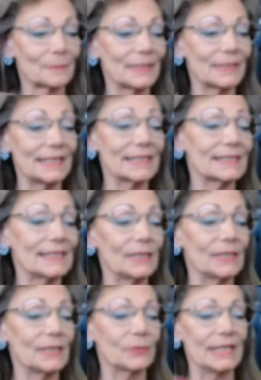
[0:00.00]
But it is
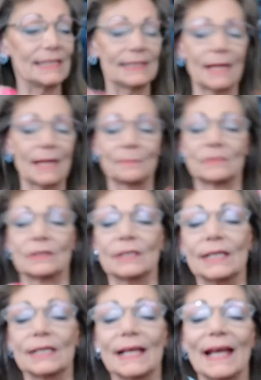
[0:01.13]
sequinista.
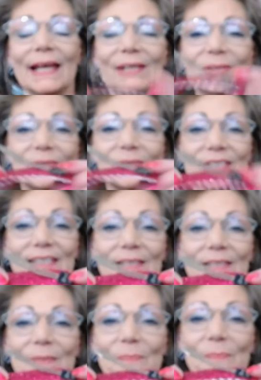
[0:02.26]
And you can see
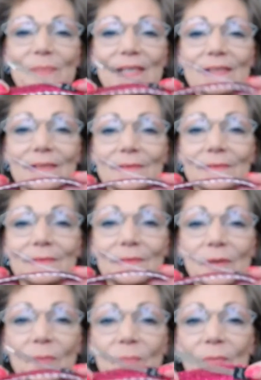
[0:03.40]
the big
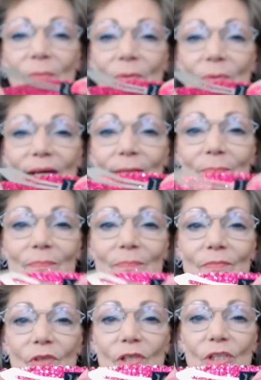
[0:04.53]
Brett
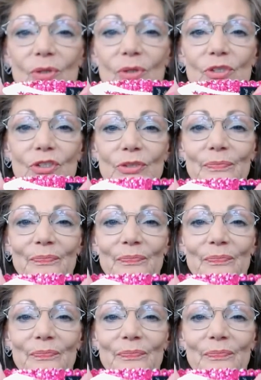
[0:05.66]
closure.